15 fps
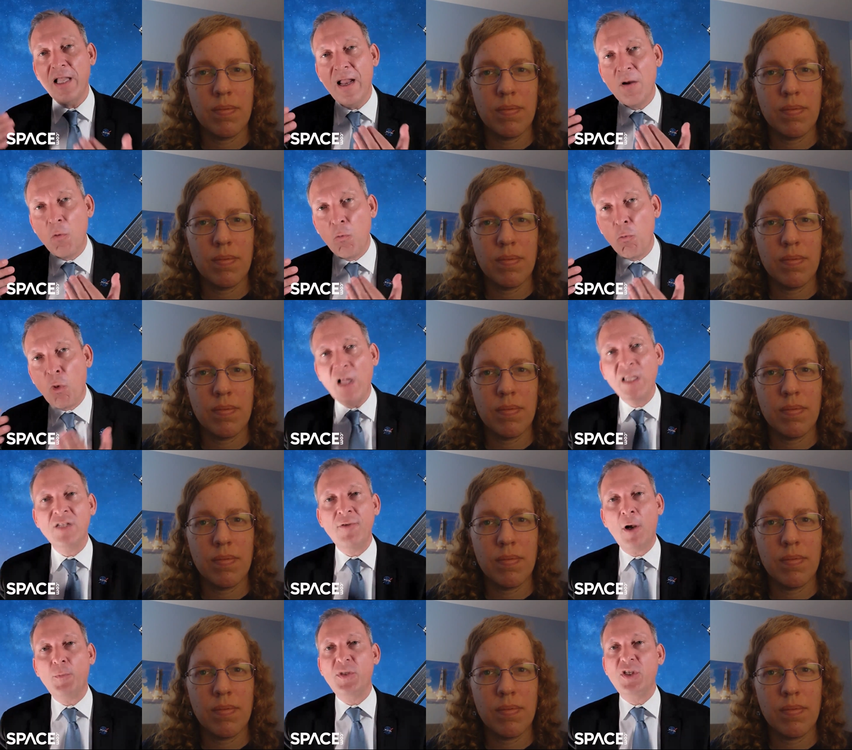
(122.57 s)
Speaker 1: But
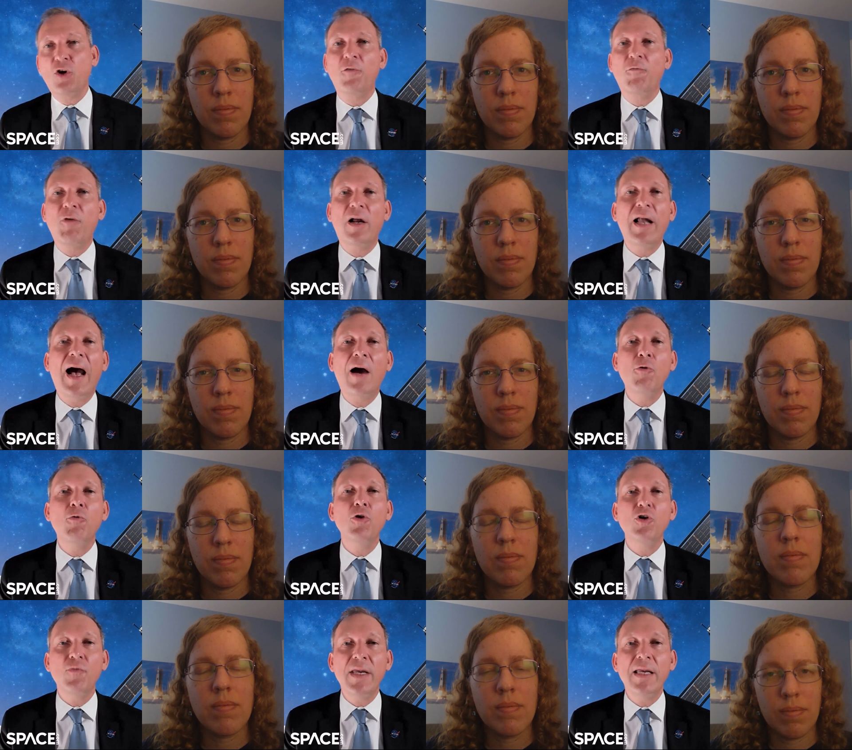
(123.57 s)
once we observe one, how
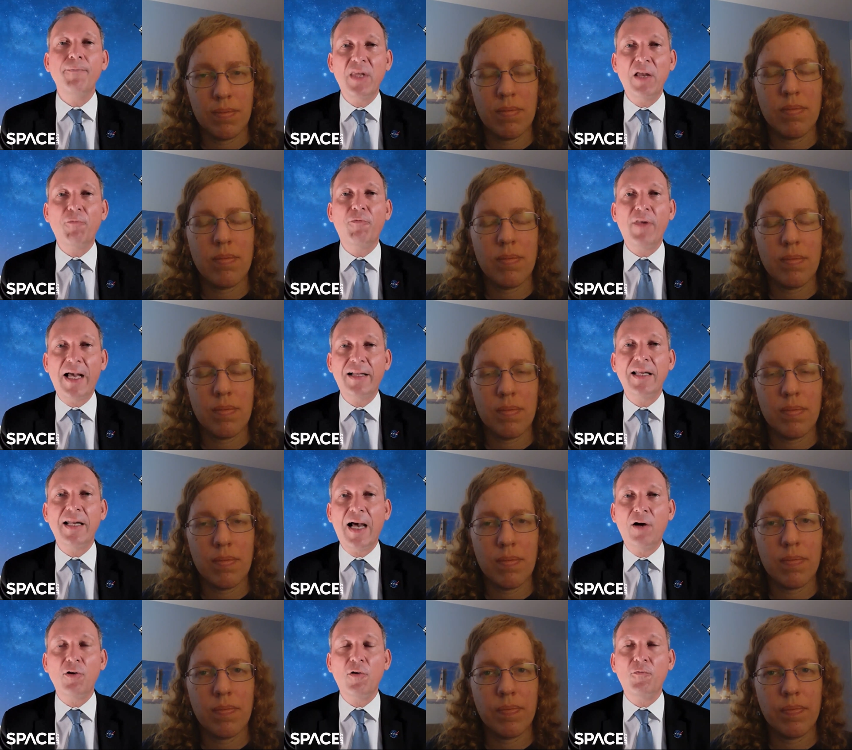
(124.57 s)
would we deflect it
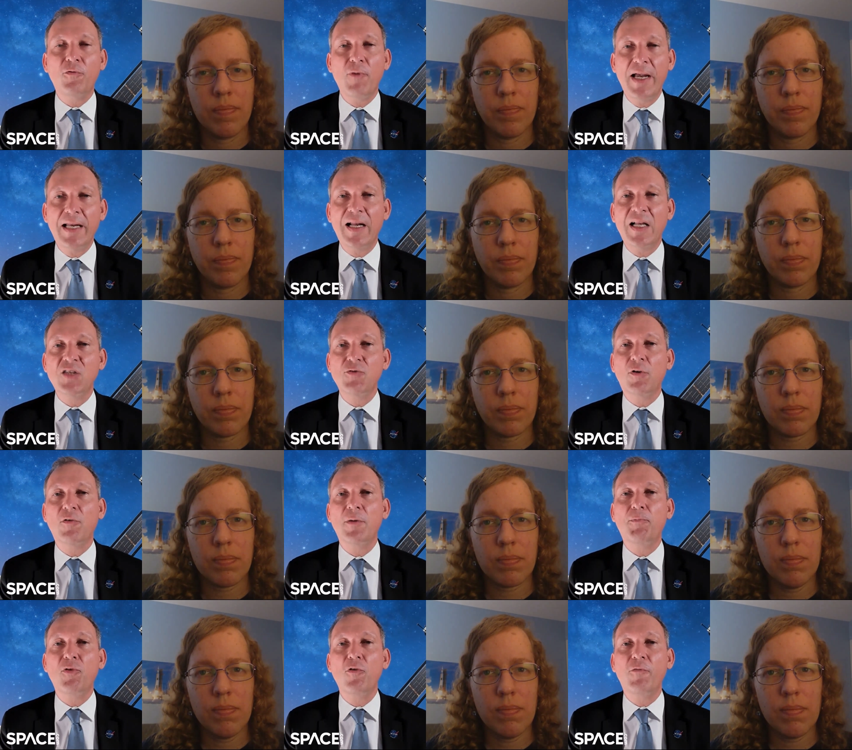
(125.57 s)
out of the way? That's what
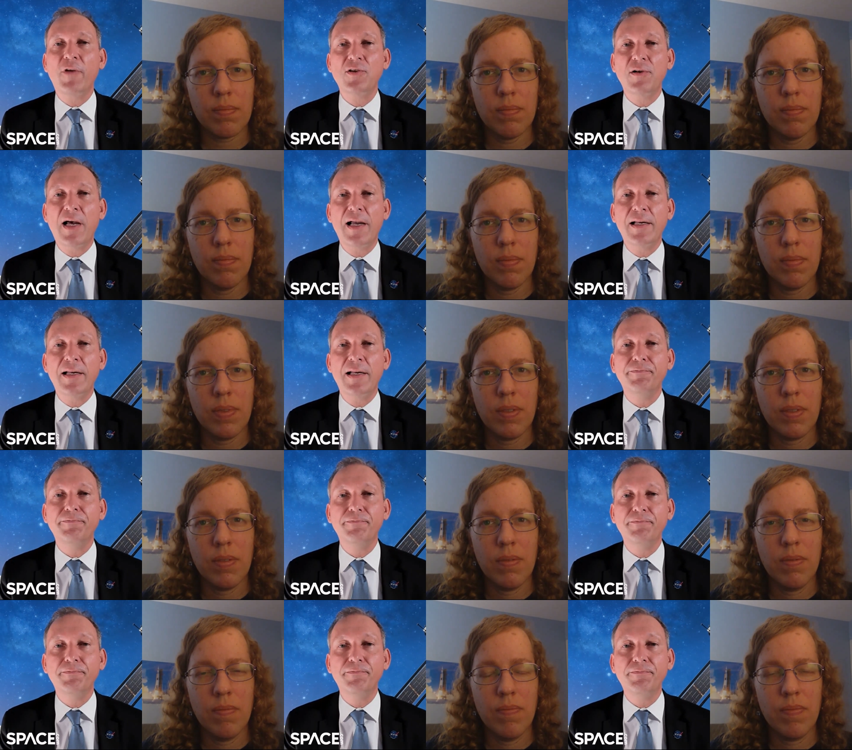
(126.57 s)
we're proving tonight.
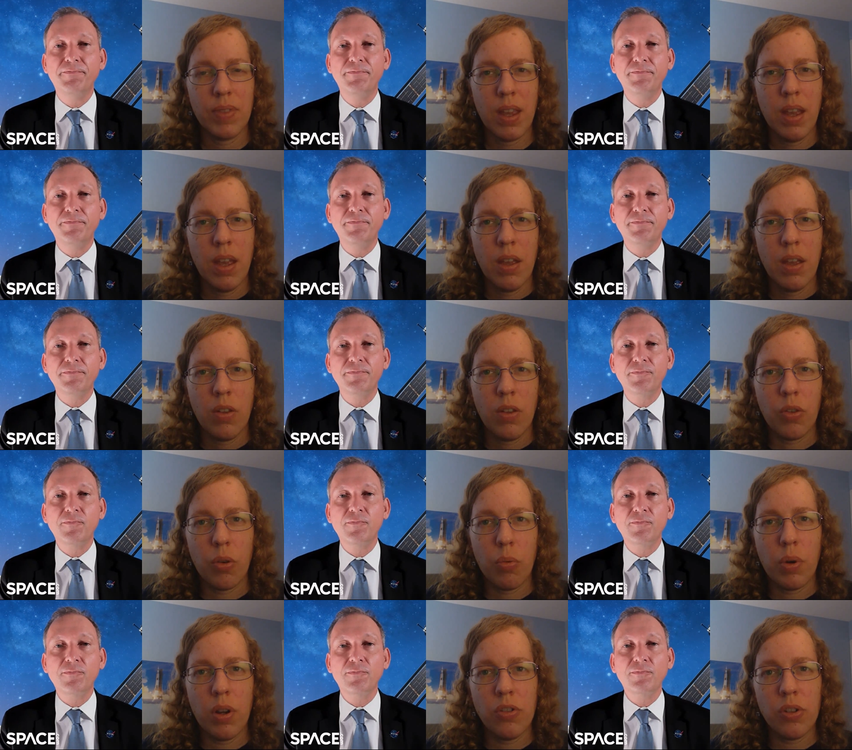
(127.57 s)

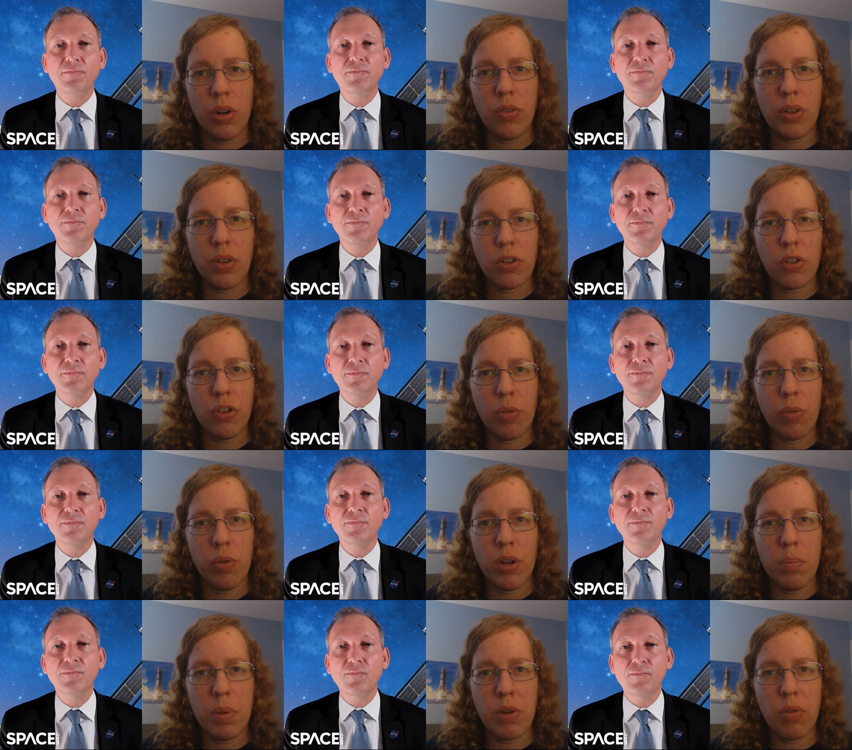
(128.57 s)
Speaker 2: So uh, DART is actually
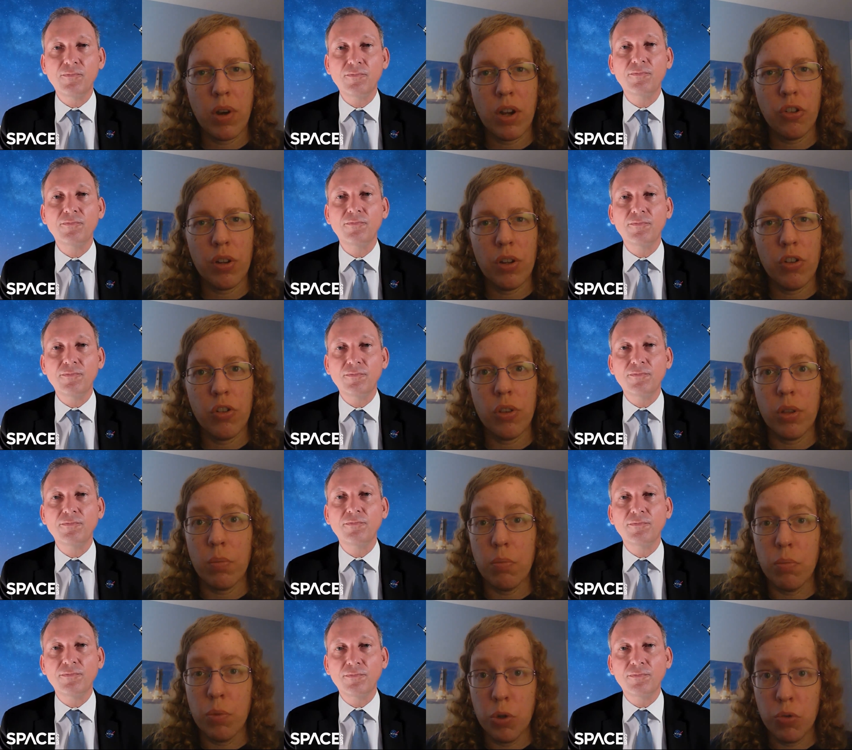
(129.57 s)
going to be crashing into
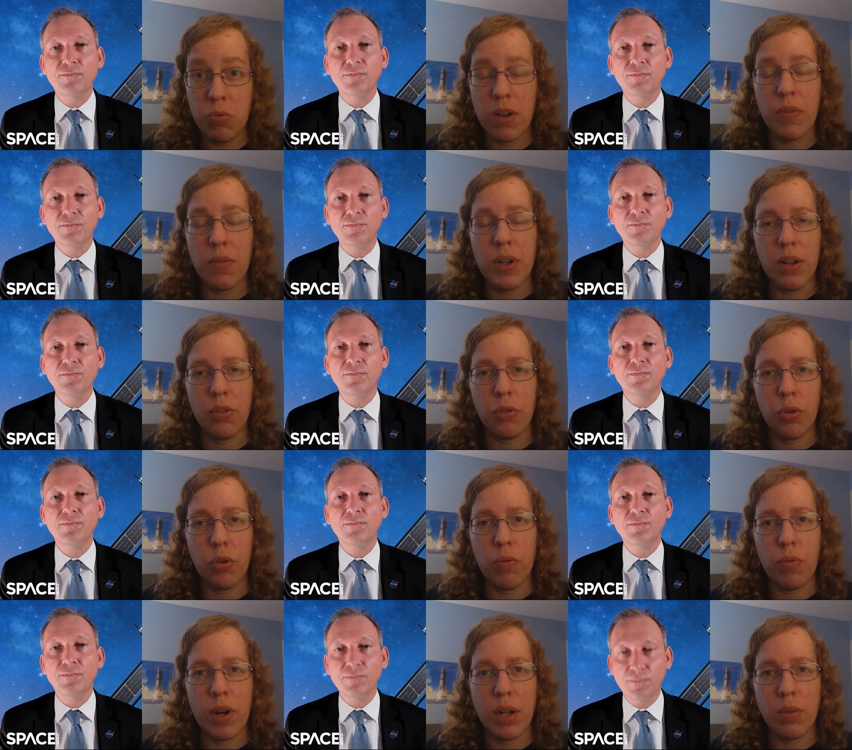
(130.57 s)
the moon of an
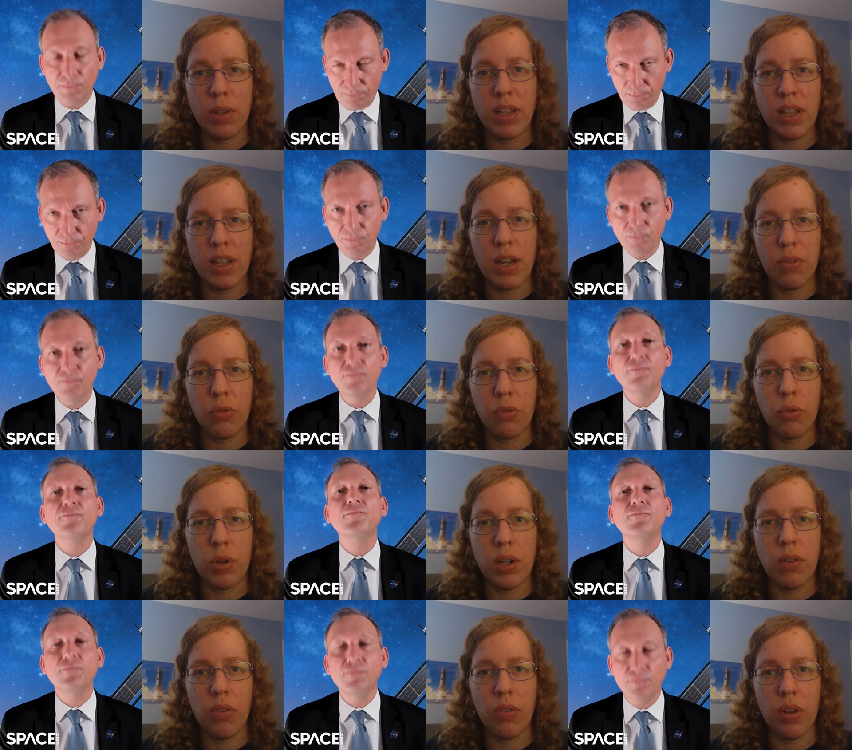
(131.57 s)
asteroid rather than the
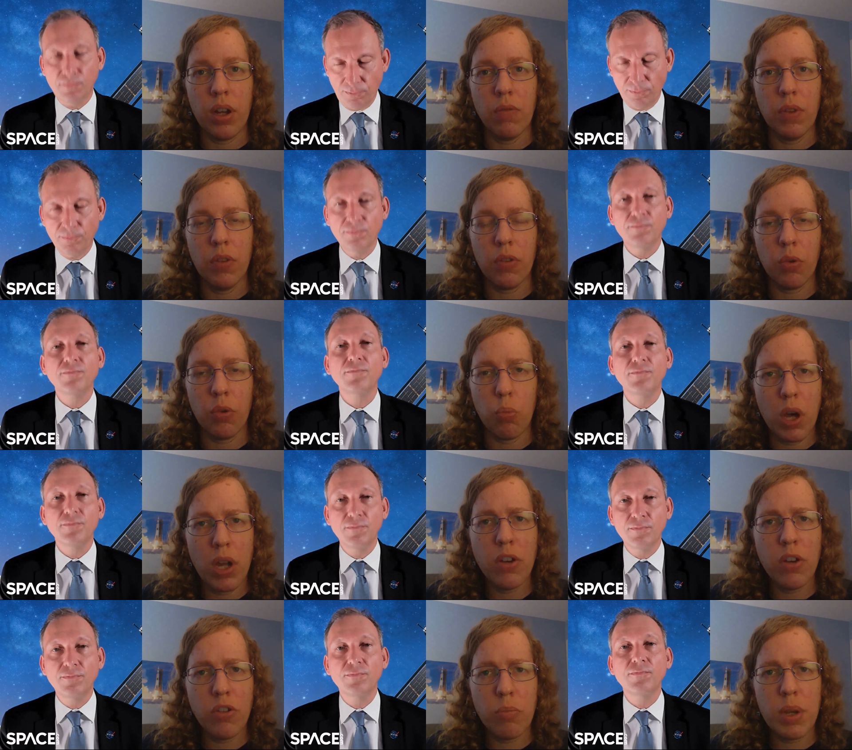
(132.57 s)
asteroid itself. And so why
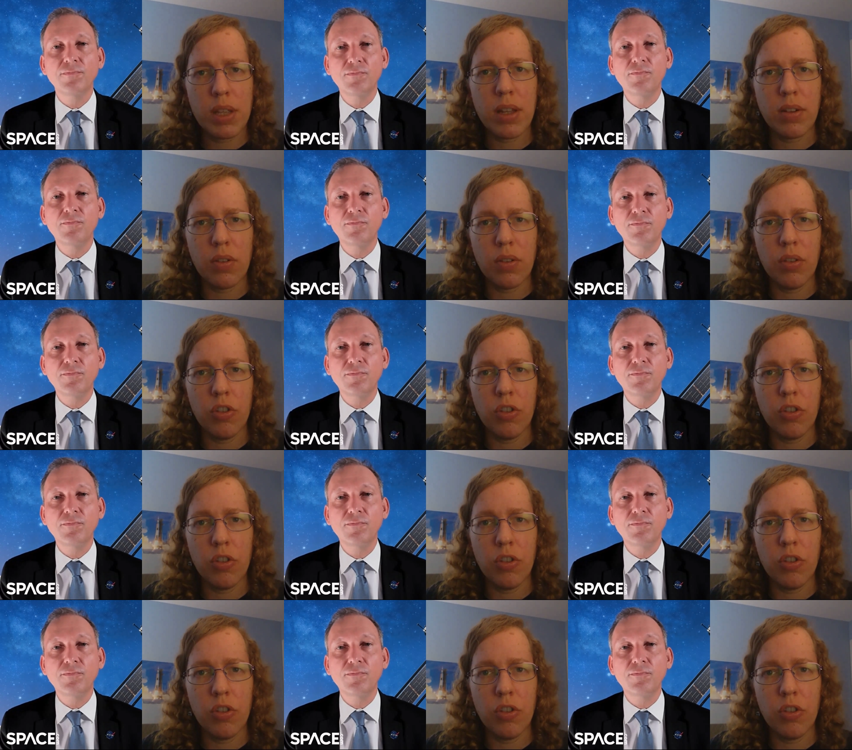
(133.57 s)
did you make that